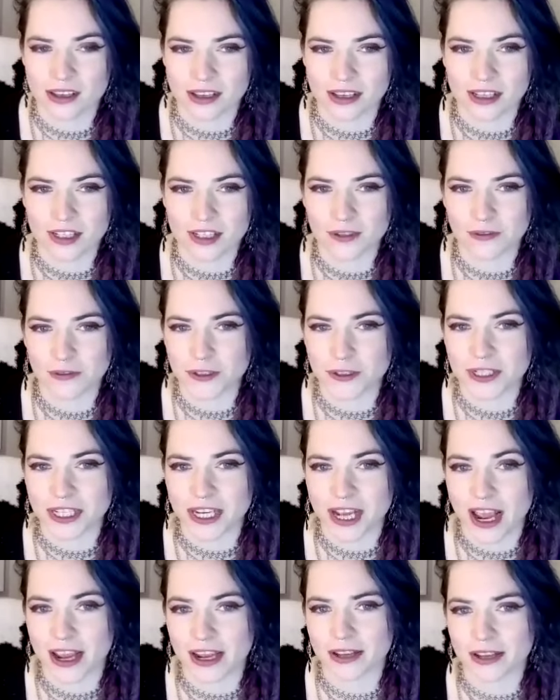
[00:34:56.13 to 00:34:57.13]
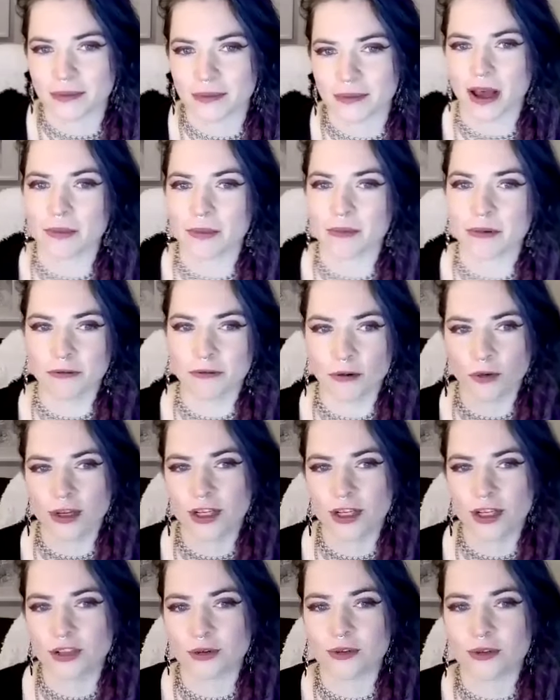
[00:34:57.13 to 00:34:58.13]
interview today, but before
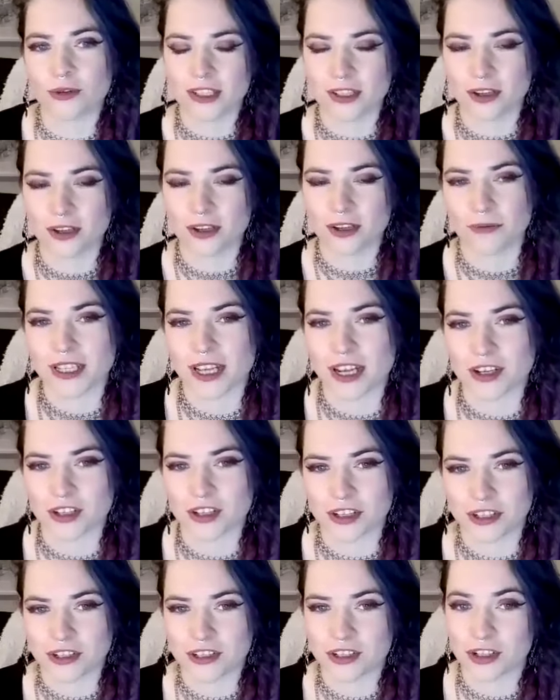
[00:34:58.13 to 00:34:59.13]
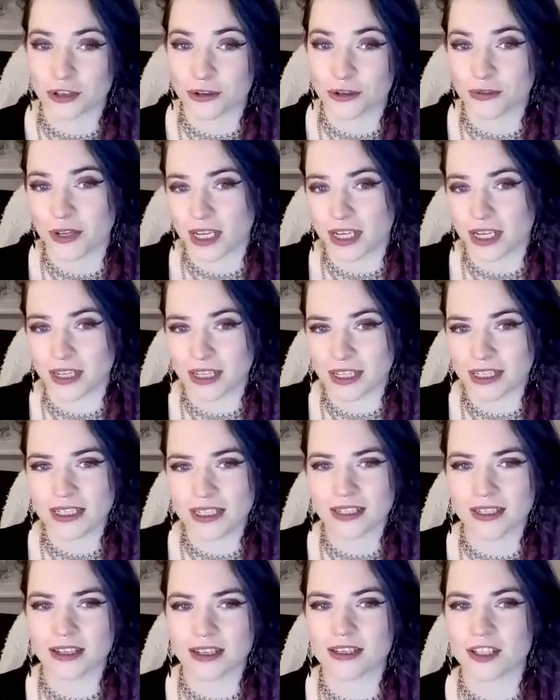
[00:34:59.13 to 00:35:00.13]
we draw this conversation to an end,